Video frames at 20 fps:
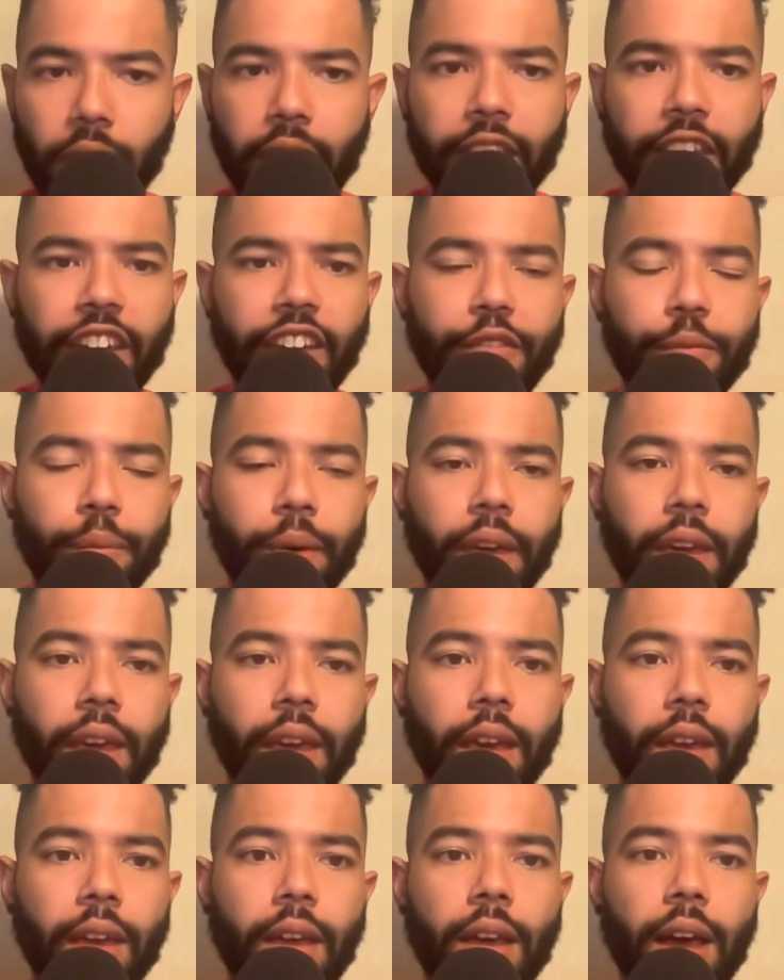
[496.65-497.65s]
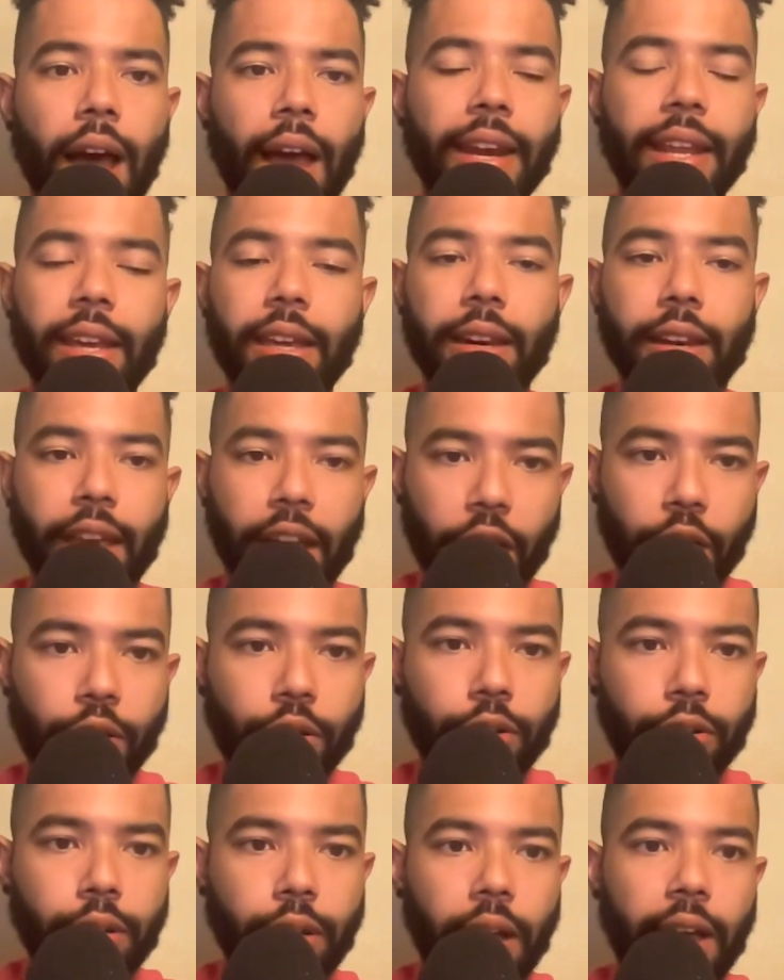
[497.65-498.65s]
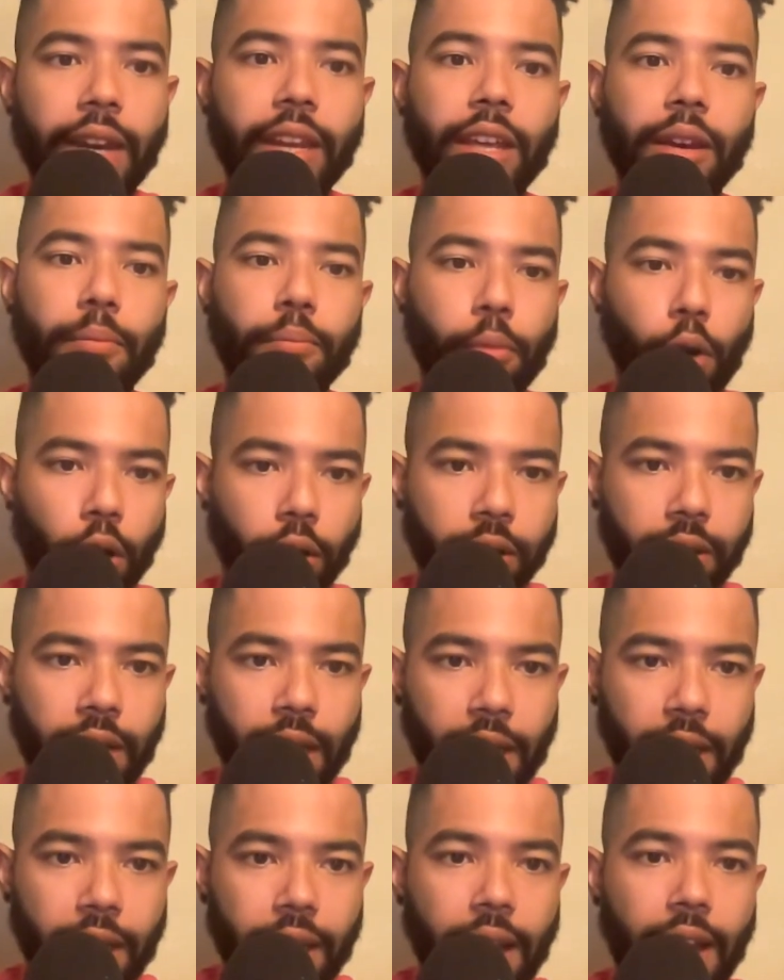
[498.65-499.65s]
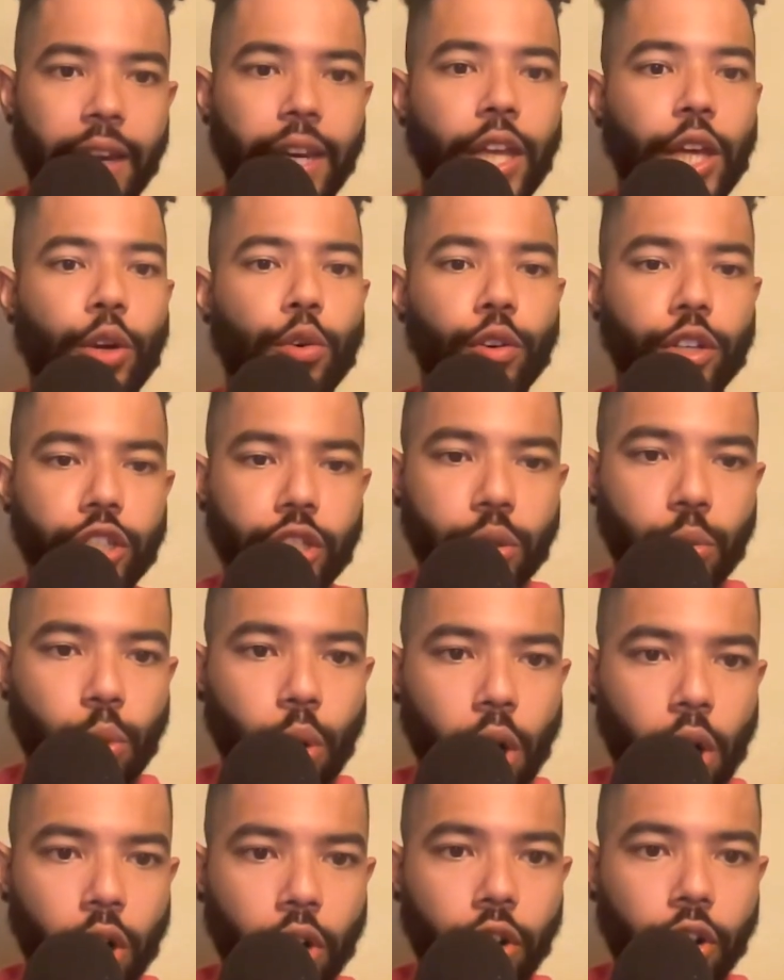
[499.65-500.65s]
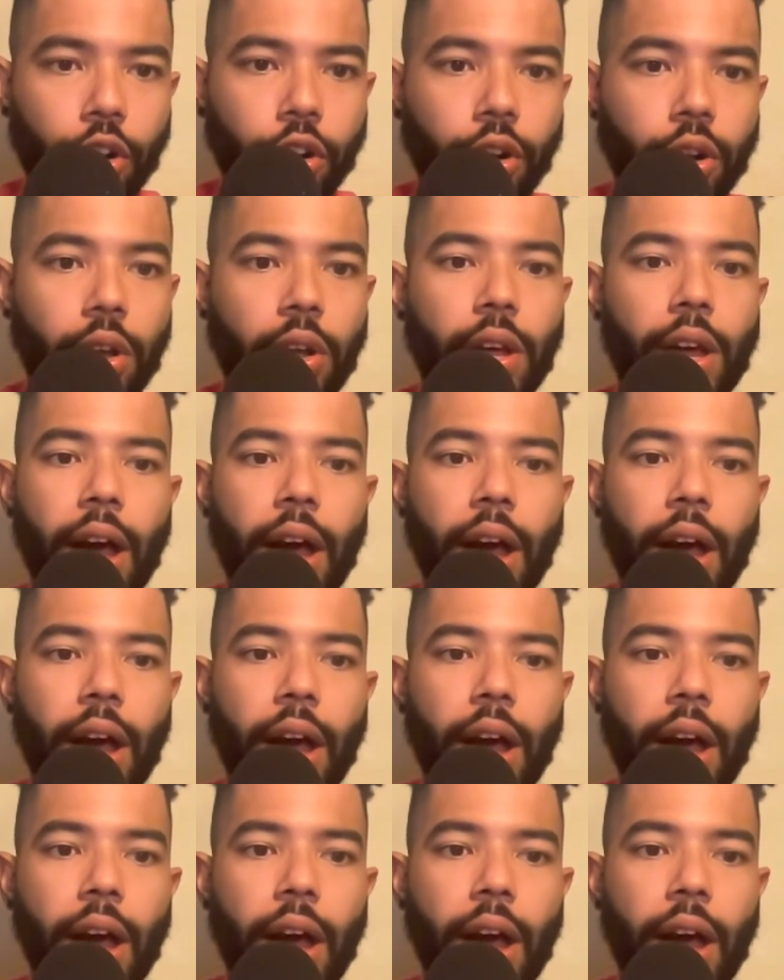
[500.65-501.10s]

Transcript: I need Carroll. I need Marte. I need Christian Walker.